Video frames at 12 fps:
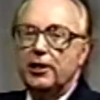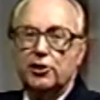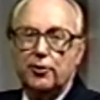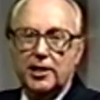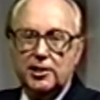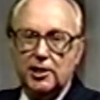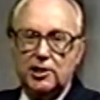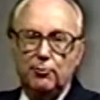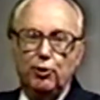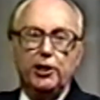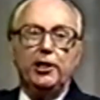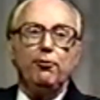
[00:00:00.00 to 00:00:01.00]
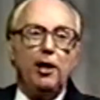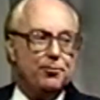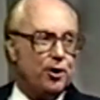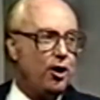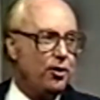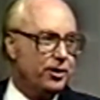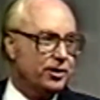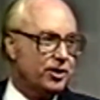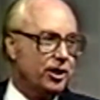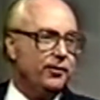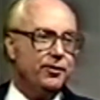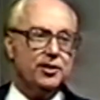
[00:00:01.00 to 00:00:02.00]
address system will interrupt all the
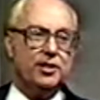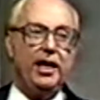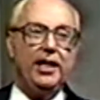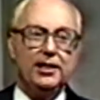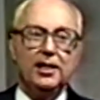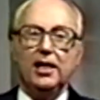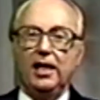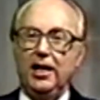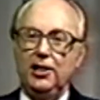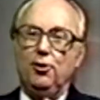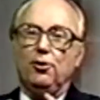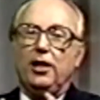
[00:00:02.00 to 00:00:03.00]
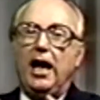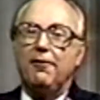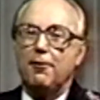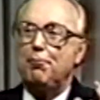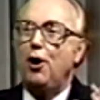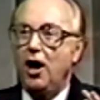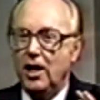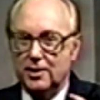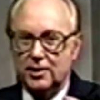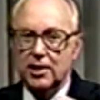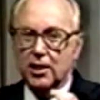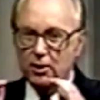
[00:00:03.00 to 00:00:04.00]
service and, and you'll have a
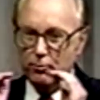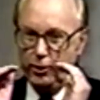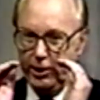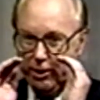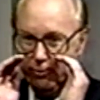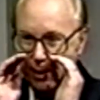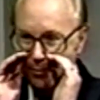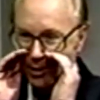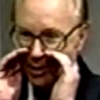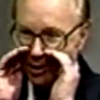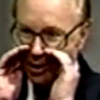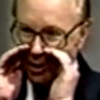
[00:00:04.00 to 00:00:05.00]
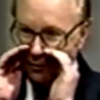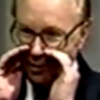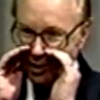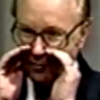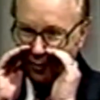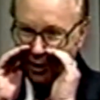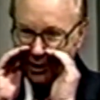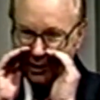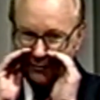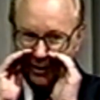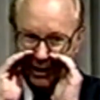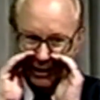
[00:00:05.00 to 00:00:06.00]
pause. We interrupt this service for a
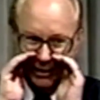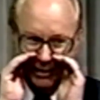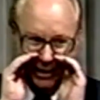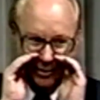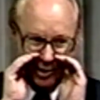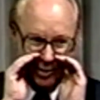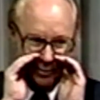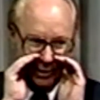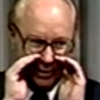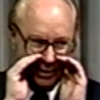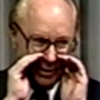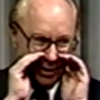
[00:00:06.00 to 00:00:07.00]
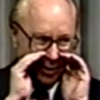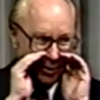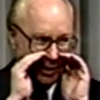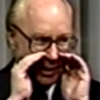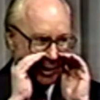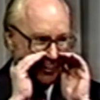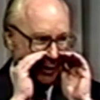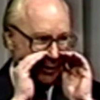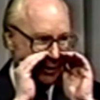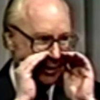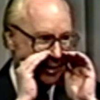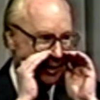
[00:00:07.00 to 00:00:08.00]
divine announcement. The Holy
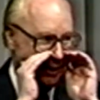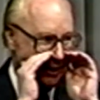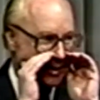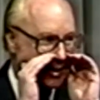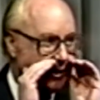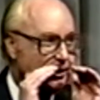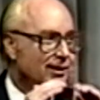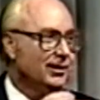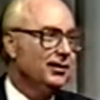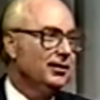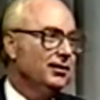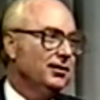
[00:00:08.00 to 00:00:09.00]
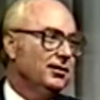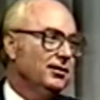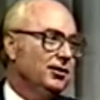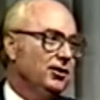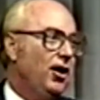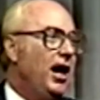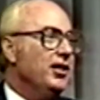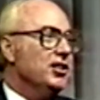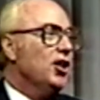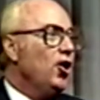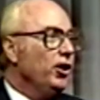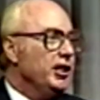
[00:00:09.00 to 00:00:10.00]
Spirit says, you know, how does
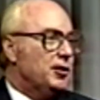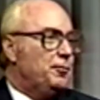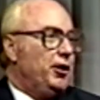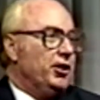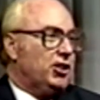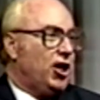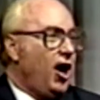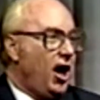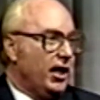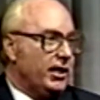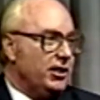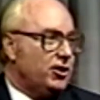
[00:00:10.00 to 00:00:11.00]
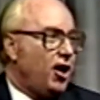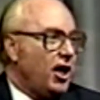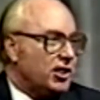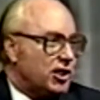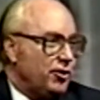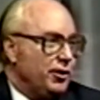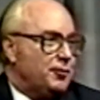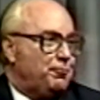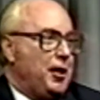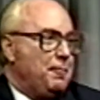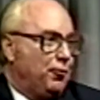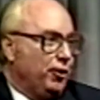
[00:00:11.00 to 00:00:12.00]
the Holy Spirit talk? He talks through his
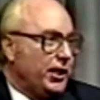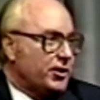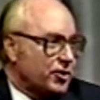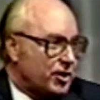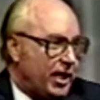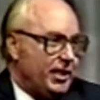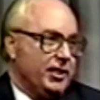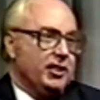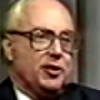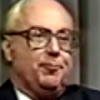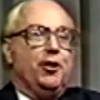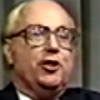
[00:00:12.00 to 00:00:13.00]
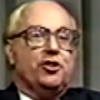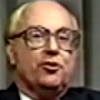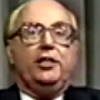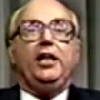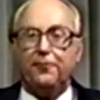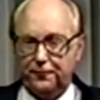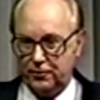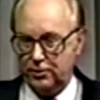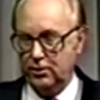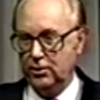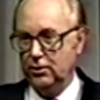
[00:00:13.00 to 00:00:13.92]
people, exercising a spiritual gift.